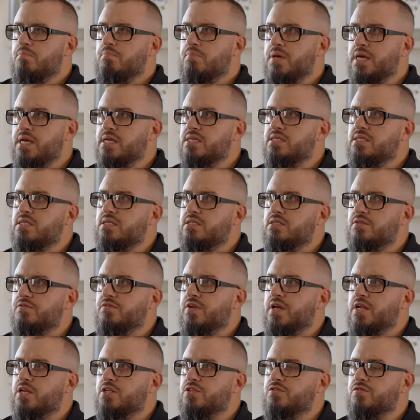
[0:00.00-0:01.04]
biggest
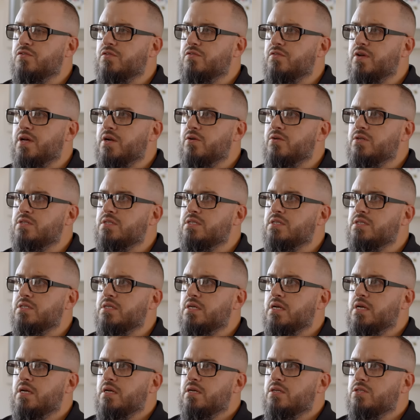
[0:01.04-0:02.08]
disadvantage for veterans
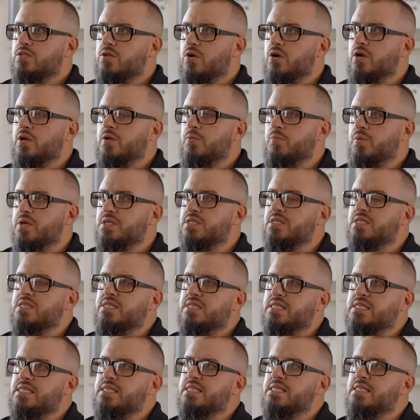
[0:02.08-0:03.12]
starting a
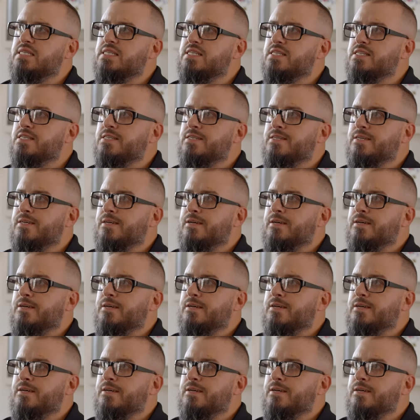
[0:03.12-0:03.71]
business is